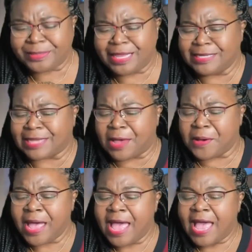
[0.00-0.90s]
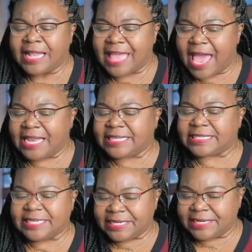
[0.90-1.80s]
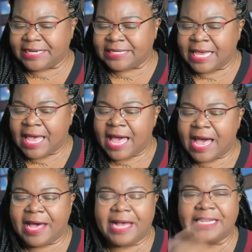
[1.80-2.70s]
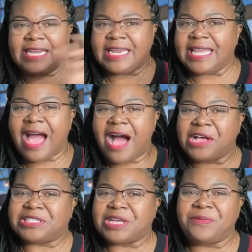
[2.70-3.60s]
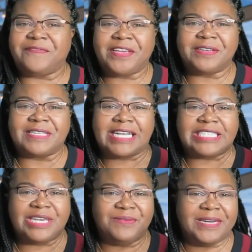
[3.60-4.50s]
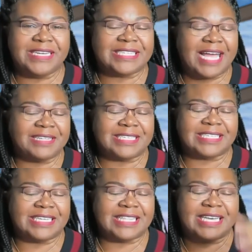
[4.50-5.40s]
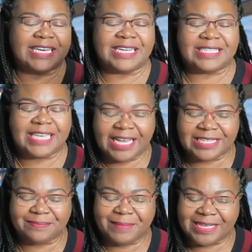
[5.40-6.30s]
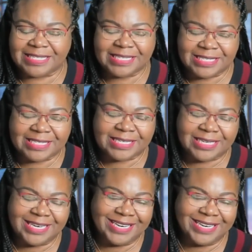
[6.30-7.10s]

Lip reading: So that is good. Nene also reveals that she reached out to Cynthia in a text message.